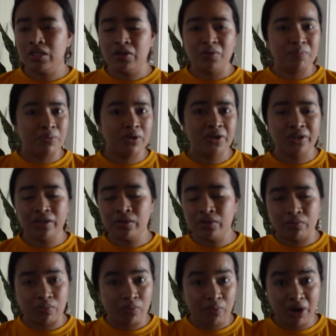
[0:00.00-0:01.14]
computer or
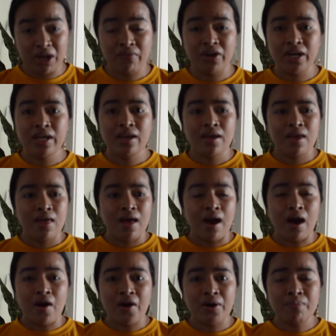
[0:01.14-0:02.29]
whatever
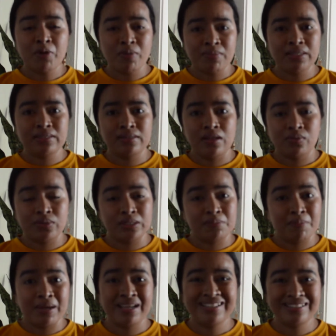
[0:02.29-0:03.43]
are moments that we
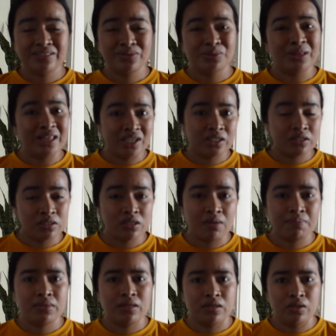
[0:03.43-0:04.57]
spend to learn
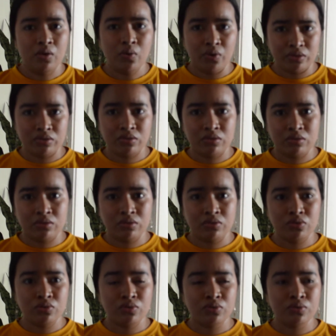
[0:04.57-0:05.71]
something or
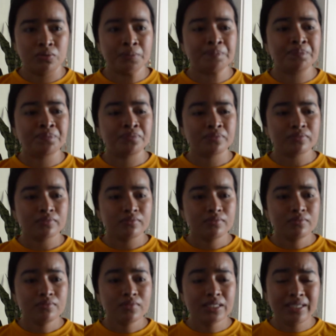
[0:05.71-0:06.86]
to
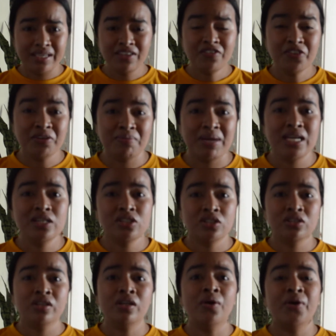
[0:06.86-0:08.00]
get
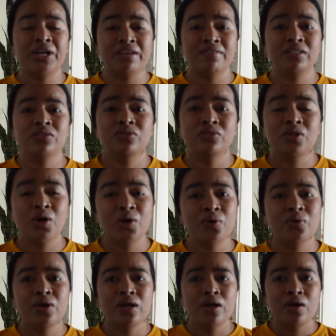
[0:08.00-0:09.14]
information or even to
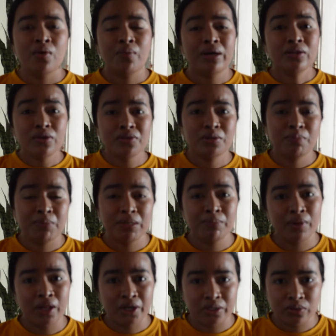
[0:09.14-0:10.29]
know what other people
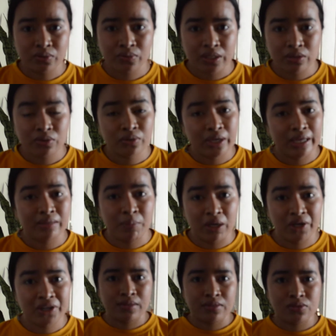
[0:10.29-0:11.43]
are doing to get
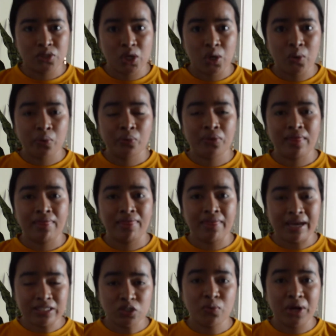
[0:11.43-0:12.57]
better. So
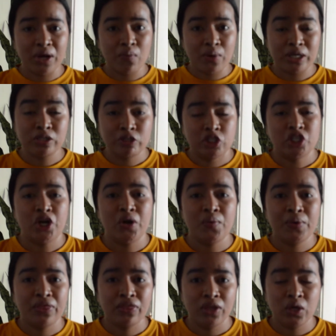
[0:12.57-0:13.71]
that's what I want to share
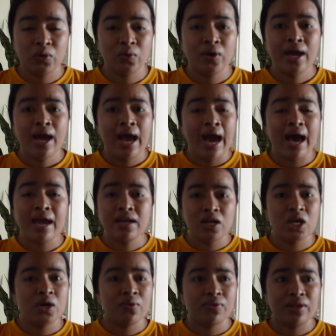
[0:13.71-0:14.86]
with you. I
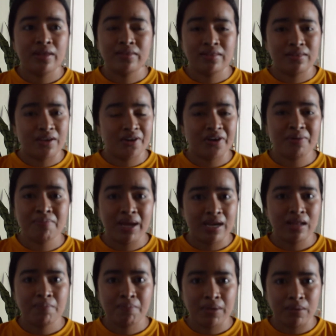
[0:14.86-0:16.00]
know that there are
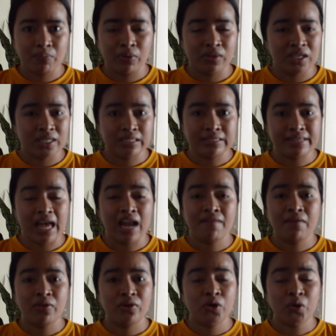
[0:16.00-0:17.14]
many people in El
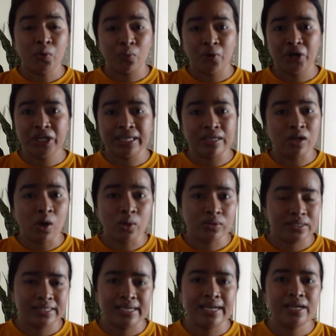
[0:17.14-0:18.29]
Salvador who work in call
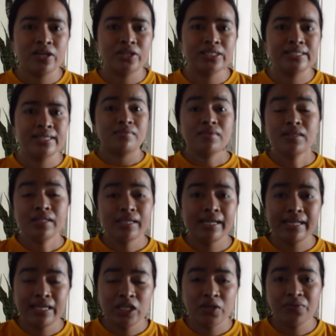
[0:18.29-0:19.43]
centers
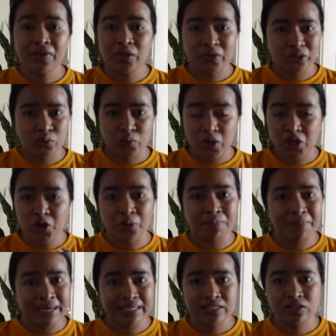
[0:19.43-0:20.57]
and I know that you're doing your
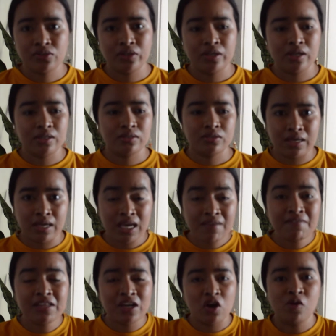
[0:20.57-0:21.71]
best to
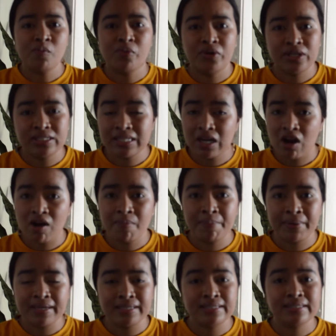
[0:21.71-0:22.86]
give the numbers the
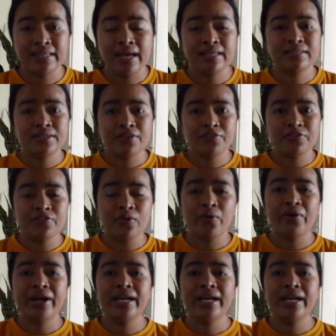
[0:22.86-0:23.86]
company is asking for.